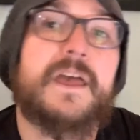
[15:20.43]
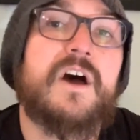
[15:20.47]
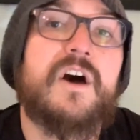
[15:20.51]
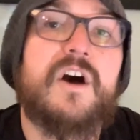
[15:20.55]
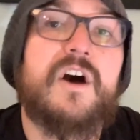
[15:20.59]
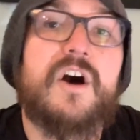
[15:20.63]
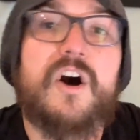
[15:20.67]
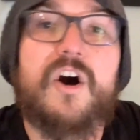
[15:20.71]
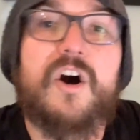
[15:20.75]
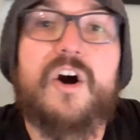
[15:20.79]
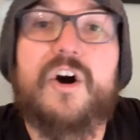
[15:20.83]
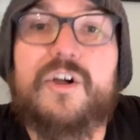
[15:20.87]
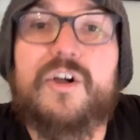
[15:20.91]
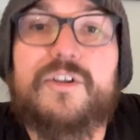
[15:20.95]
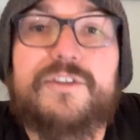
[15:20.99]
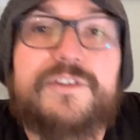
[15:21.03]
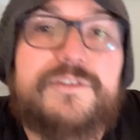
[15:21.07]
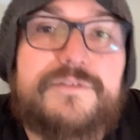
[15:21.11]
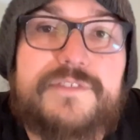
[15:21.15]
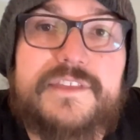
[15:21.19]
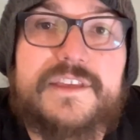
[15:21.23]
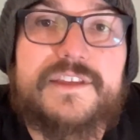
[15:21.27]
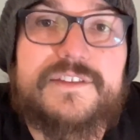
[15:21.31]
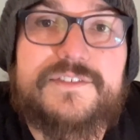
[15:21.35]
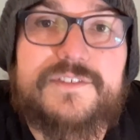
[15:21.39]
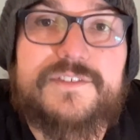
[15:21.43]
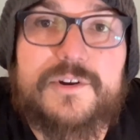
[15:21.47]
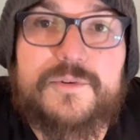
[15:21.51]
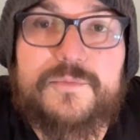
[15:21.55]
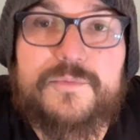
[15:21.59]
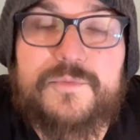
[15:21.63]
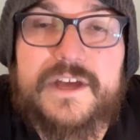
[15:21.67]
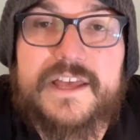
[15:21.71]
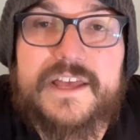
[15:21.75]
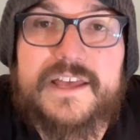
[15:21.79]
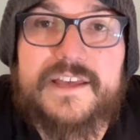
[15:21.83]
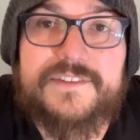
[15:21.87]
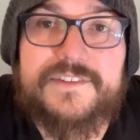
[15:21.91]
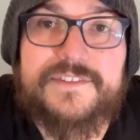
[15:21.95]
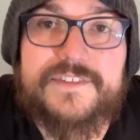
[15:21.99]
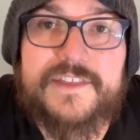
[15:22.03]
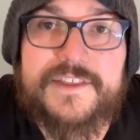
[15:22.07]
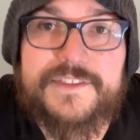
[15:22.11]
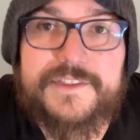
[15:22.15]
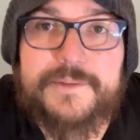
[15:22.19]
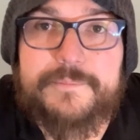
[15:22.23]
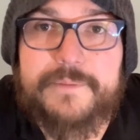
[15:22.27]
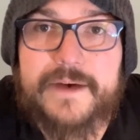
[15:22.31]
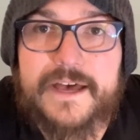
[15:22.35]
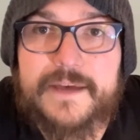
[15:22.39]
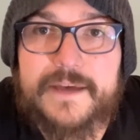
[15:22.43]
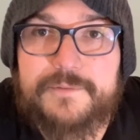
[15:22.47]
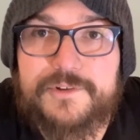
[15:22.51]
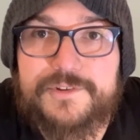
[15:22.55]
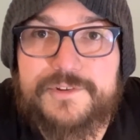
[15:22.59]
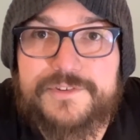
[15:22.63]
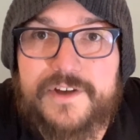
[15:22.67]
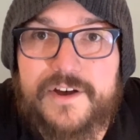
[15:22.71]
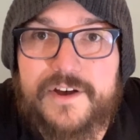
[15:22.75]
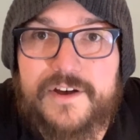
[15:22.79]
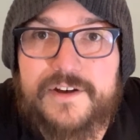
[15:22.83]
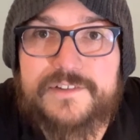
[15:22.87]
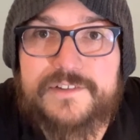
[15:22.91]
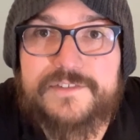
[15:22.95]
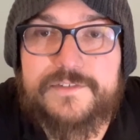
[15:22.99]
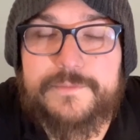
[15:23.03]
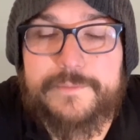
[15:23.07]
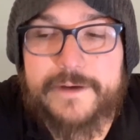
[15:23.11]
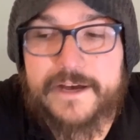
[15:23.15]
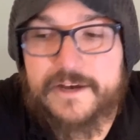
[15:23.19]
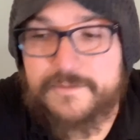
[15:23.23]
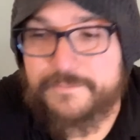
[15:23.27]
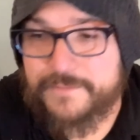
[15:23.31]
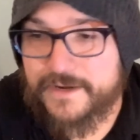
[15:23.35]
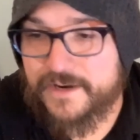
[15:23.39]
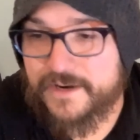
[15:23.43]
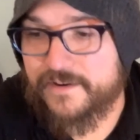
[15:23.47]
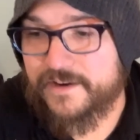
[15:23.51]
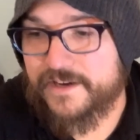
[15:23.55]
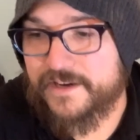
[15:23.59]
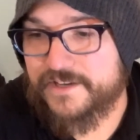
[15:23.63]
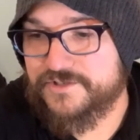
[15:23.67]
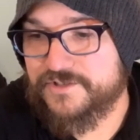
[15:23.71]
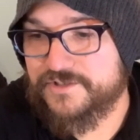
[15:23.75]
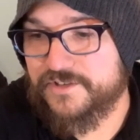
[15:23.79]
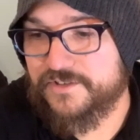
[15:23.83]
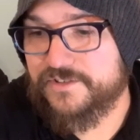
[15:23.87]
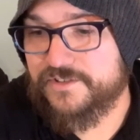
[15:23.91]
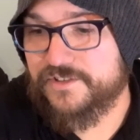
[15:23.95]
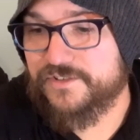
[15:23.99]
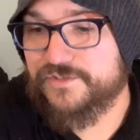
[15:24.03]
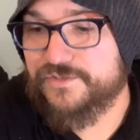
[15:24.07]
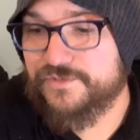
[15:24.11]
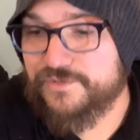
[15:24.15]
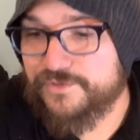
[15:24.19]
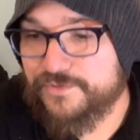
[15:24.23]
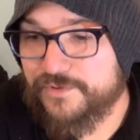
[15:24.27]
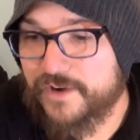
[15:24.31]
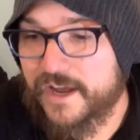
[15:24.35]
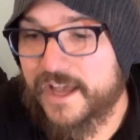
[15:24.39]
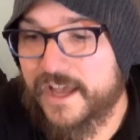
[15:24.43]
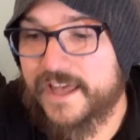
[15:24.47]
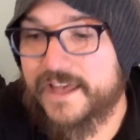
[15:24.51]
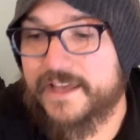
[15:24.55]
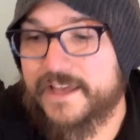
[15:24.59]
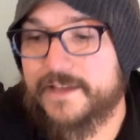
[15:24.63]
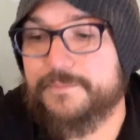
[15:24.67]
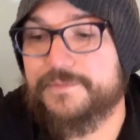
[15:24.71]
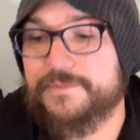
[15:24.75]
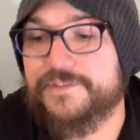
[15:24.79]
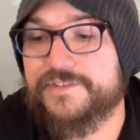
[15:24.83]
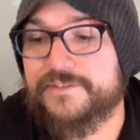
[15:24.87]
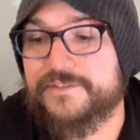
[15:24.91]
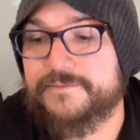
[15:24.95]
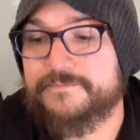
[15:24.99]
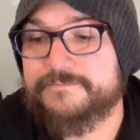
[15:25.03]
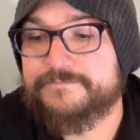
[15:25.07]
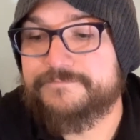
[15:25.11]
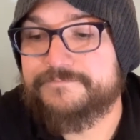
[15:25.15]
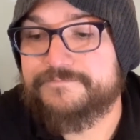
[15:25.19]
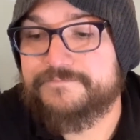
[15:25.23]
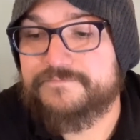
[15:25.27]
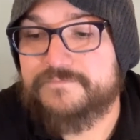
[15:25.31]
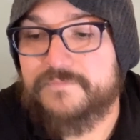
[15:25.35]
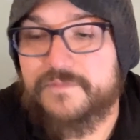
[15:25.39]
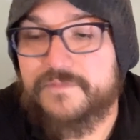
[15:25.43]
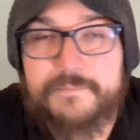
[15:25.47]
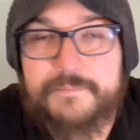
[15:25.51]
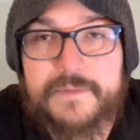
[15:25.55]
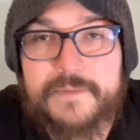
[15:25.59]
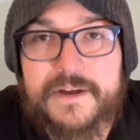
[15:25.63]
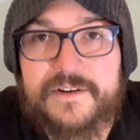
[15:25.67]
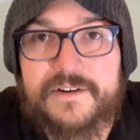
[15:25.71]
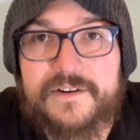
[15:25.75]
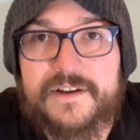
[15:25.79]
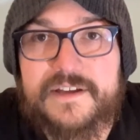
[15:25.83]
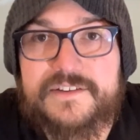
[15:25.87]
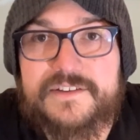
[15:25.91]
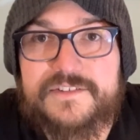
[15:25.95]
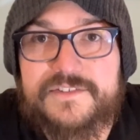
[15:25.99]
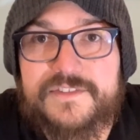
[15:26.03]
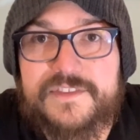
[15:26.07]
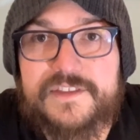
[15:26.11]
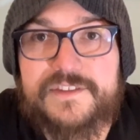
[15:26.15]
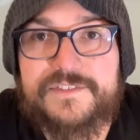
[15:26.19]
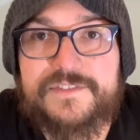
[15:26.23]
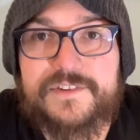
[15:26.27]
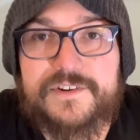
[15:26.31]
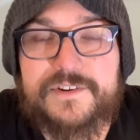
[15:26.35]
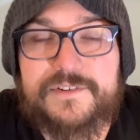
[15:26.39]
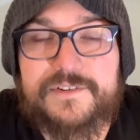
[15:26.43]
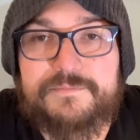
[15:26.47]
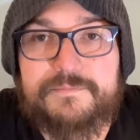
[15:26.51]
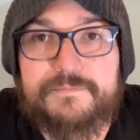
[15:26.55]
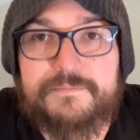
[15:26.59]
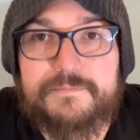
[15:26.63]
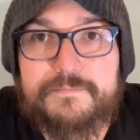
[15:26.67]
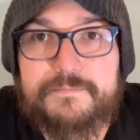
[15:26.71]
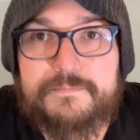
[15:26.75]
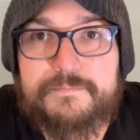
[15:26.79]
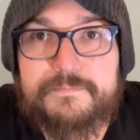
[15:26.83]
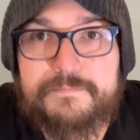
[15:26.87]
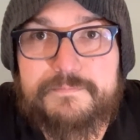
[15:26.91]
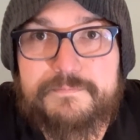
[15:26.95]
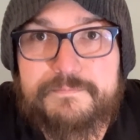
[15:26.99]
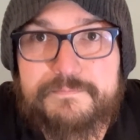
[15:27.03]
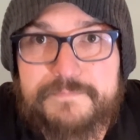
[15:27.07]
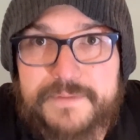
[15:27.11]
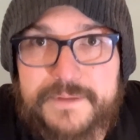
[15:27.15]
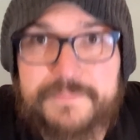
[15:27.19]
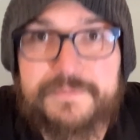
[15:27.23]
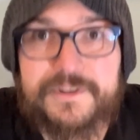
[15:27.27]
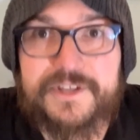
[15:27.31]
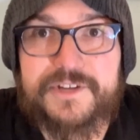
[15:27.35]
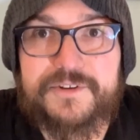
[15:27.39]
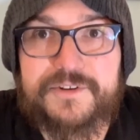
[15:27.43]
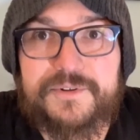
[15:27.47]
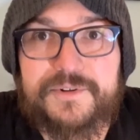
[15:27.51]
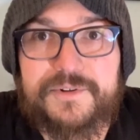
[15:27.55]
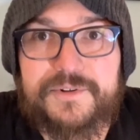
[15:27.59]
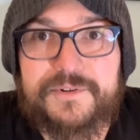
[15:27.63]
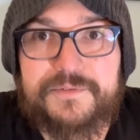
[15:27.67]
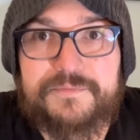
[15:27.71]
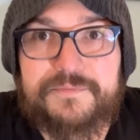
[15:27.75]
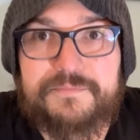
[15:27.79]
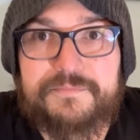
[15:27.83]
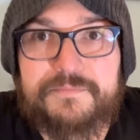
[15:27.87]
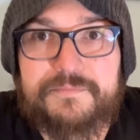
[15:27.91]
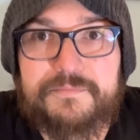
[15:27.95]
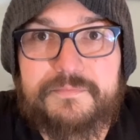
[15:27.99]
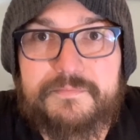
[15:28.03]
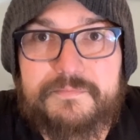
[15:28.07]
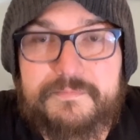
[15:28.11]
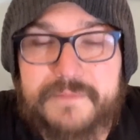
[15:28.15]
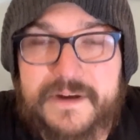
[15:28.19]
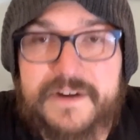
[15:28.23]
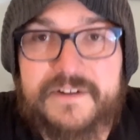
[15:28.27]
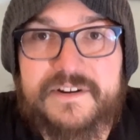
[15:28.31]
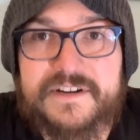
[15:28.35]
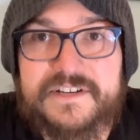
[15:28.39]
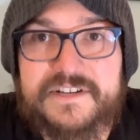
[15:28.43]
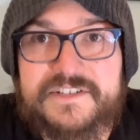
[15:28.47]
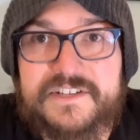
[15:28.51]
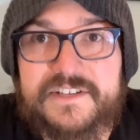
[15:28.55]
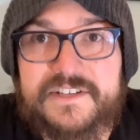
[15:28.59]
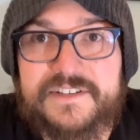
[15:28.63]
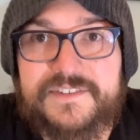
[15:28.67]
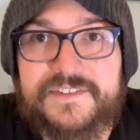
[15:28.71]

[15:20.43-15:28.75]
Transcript: All of these are ways that the Bible talks about marriage or describes marriage. These are biblical marriages.